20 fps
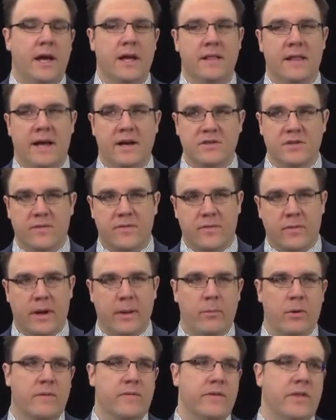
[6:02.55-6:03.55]
allows a
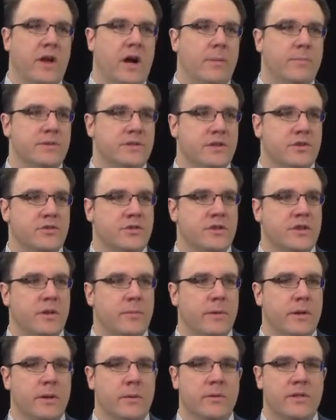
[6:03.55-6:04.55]
framework for the opposition
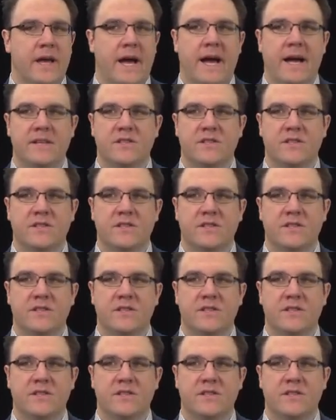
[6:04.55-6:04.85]
to be able to